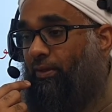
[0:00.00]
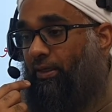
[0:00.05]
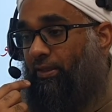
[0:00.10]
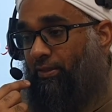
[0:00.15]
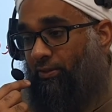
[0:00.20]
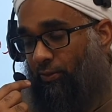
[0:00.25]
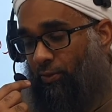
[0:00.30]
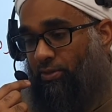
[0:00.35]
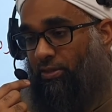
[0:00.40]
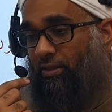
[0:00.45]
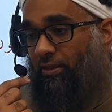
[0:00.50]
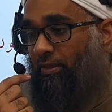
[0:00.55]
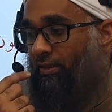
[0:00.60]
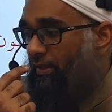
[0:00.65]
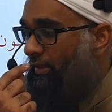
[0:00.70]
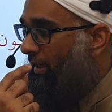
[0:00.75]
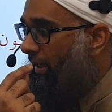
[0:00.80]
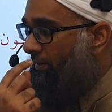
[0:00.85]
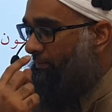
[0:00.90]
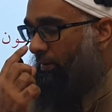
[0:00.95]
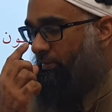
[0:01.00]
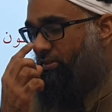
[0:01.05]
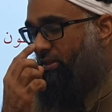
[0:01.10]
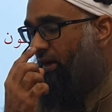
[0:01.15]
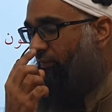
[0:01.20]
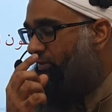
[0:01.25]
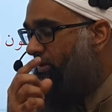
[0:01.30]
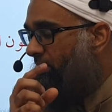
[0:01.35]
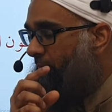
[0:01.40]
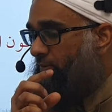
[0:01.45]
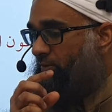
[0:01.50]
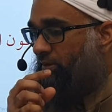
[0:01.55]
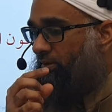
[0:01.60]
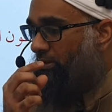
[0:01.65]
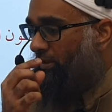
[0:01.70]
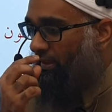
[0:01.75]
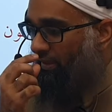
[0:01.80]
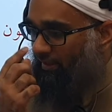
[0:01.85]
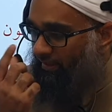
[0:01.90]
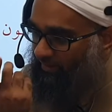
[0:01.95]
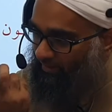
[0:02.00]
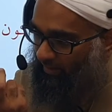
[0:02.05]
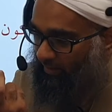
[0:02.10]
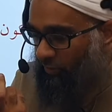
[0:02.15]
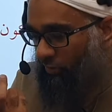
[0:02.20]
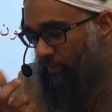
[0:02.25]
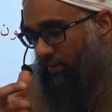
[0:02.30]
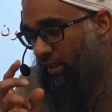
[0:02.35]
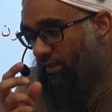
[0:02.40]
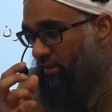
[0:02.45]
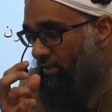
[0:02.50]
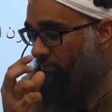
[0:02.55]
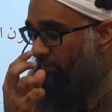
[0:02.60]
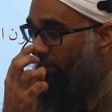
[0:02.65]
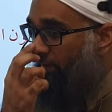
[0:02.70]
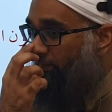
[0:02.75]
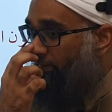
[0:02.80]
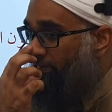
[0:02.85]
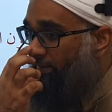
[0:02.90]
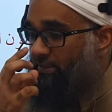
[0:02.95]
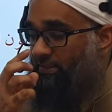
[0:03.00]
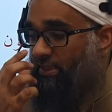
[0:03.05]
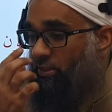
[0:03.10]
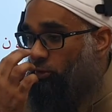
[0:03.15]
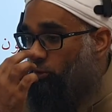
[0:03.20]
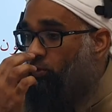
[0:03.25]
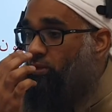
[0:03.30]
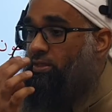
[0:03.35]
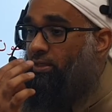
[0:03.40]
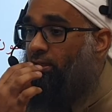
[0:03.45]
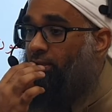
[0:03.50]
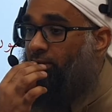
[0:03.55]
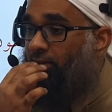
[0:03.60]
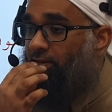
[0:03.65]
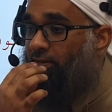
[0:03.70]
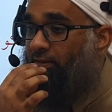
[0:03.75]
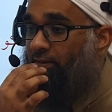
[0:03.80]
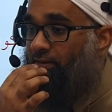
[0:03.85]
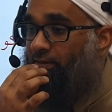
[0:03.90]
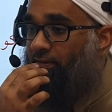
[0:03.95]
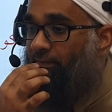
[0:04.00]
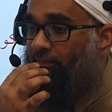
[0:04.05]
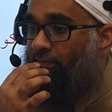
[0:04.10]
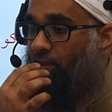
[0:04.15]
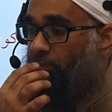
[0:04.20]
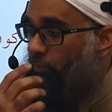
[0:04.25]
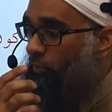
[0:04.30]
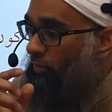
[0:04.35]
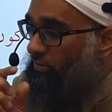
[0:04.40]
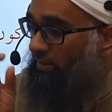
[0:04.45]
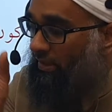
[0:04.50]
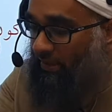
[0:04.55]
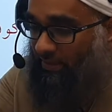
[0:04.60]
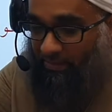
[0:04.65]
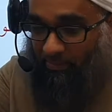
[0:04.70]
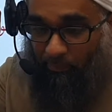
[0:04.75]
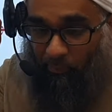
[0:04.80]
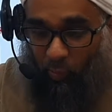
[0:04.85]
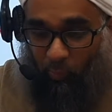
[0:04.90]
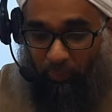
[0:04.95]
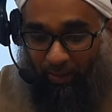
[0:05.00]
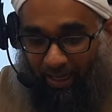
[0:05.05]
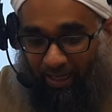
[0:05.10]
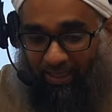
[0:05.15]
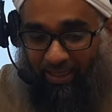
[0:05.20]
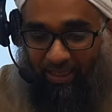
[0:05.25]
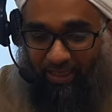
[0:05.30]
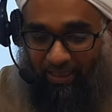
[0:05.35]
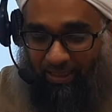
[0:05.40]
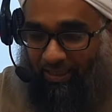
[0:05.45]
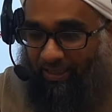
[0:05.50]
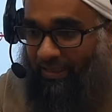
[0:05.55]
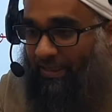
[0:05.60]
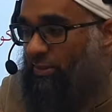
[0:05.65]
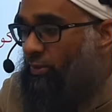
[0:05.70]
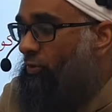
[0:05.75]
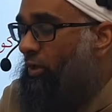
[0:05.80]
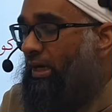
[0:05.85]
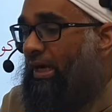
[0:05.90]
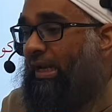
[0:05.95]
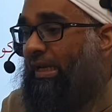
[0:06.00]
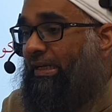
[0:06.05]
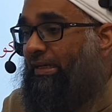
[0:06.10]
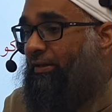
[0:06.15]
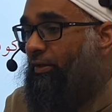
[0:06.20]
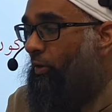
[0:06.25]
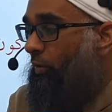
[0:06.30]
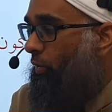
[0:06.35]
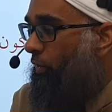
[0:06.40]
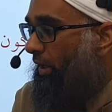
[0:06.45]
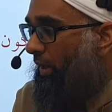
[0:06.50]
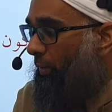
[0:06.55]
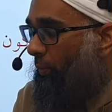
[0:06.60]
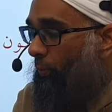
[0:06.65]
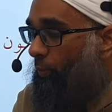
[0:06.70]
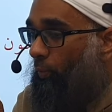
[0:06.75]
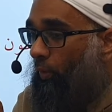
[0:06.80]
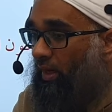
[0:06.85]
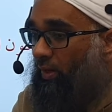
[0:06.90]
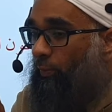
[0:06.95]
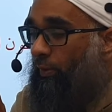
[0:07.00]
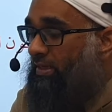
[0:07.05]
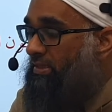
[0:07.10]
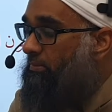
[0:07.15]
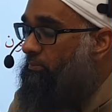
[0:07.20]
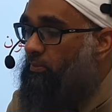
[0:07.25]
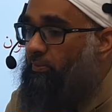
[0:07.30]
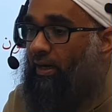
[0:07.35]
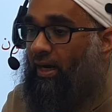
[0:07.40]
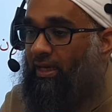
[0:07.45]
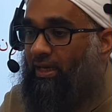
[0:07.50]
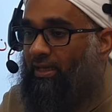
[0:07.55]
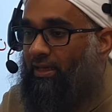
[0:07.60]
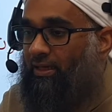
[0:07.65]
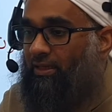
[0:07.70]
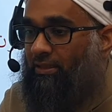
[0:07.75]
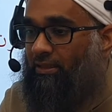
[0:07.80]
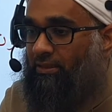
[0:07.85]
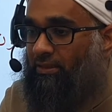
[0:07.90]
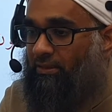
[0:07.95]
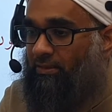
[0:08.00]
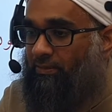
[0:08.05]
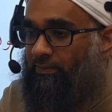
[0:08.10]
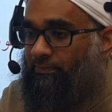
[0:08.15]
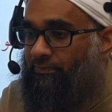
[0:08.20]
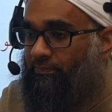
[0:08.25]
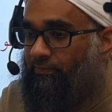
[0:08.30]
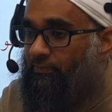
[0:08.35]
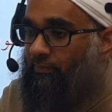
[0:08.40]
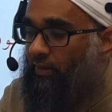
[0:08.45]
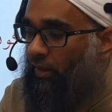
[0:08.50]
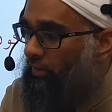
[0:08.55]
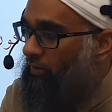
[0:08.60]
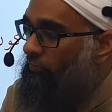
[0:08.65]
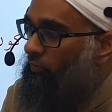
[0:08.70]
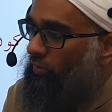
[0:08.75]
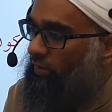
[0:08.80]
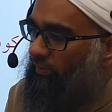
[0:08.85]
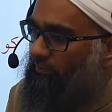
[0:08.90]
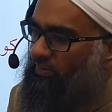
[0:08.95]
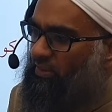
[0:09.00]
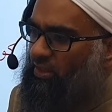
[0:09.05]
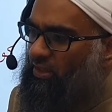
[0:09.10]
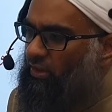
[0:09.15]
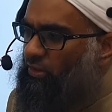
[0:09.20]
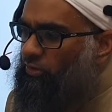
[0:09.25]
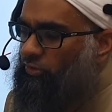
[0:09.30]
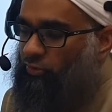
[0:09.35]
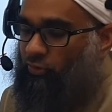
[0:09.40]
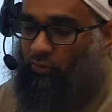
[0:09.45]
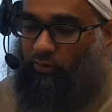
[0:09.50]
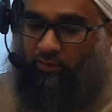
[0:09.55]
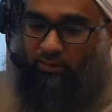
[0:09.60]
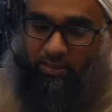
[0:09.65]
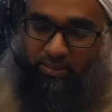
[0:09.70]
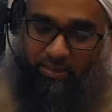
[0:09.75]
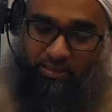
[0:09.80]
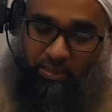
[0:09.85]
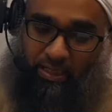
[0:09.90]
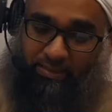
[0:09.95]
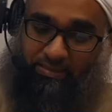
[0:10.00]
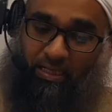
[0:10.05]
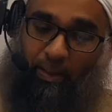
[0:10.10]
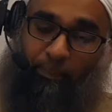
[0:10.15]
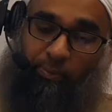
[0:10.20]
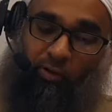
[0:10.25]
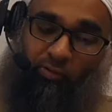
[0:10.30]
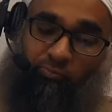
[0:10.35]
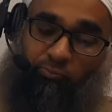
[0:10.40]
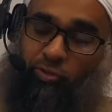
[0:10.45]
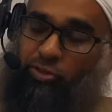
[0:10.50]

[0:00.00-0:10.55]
in ghusl. Imam Shafi rahmatullah alayhi, I don't know about the other imam, they say sunnah. Because the mubalagha is not clear. Like, where's the mubalagha? Are you following? So this is example of